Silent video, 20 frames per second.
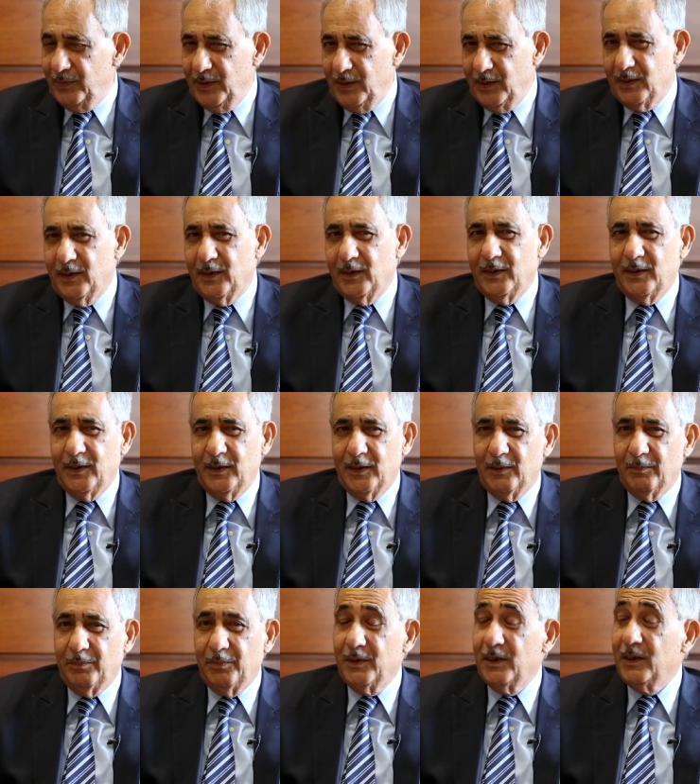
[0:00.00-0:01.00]
that idea
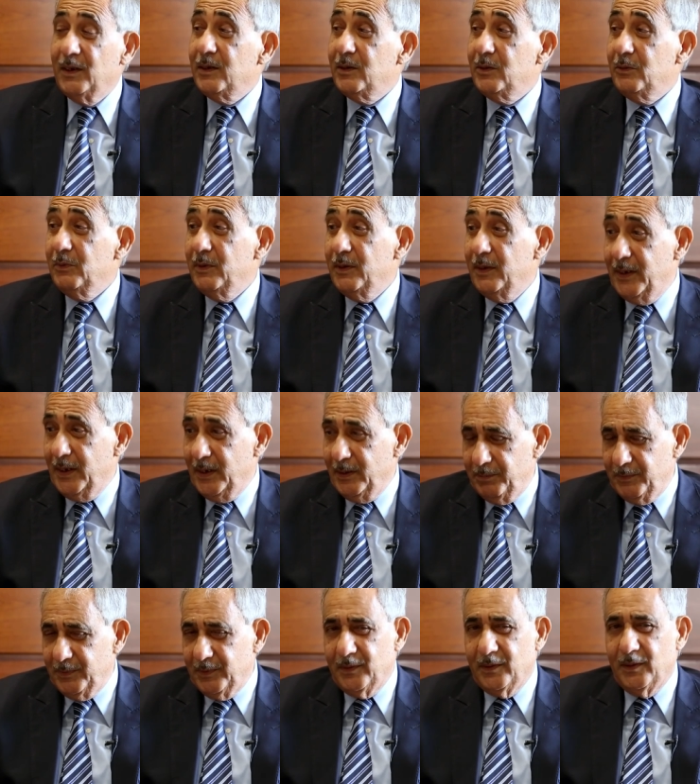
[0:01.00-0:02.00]
up and I had to
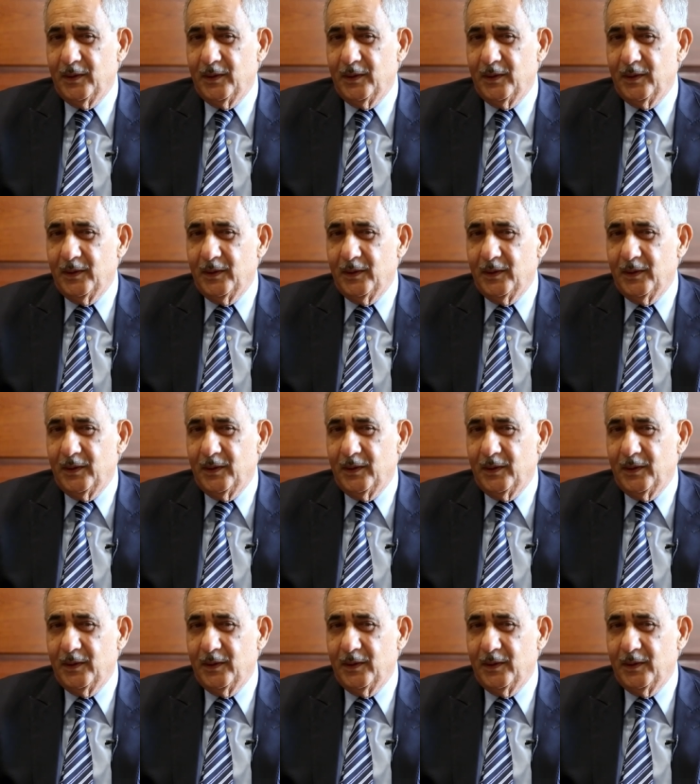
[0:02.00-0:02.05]
adapt.